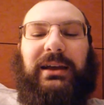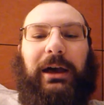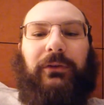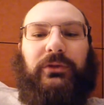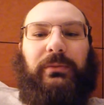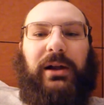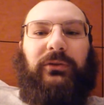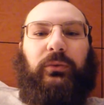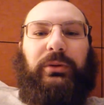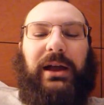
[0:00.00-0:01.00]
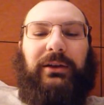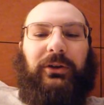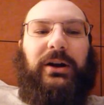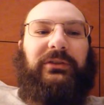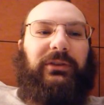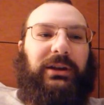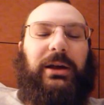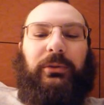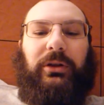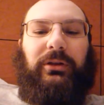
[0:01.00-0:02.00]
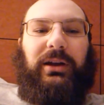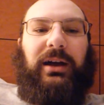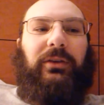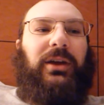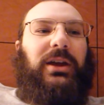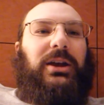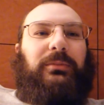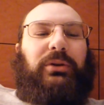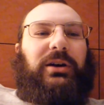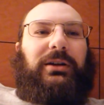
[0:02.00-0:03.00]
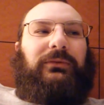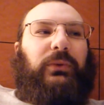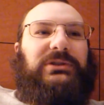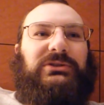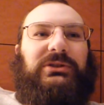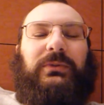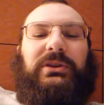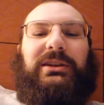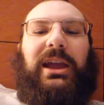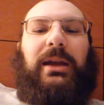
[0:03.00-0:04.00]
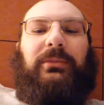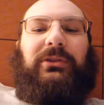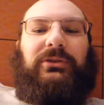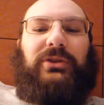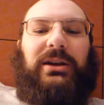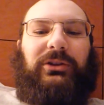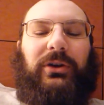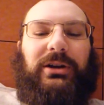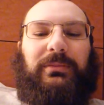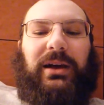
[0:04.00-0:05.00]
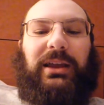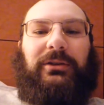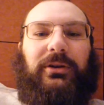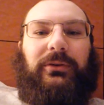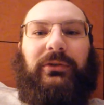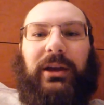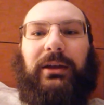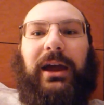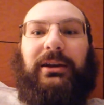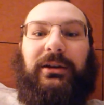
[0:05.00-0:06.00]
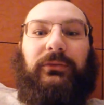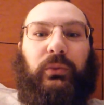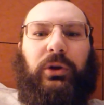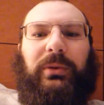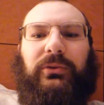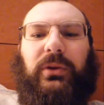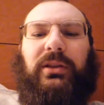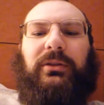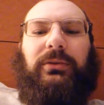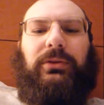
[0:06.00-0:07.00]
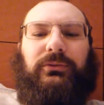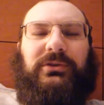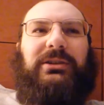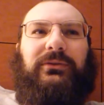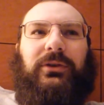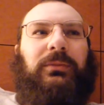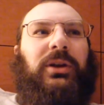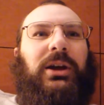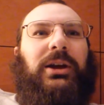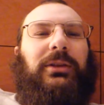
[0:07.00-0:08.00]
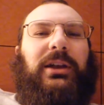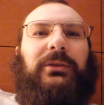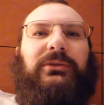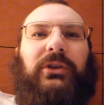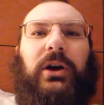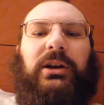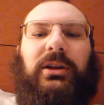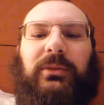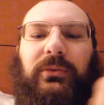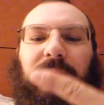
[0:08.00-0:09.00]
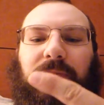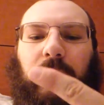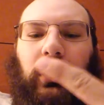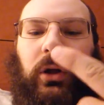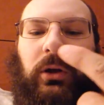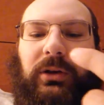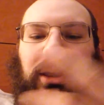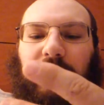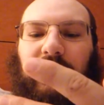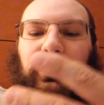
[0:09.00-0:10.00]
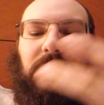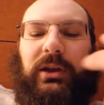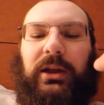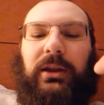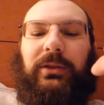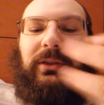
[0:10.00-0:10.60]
cavalry models with black darts and a couple other guys. But unfortunately, when it came to trying to target my heroes, I had enough will between the three of them that he was targeting between Fort Long, Imrahil, and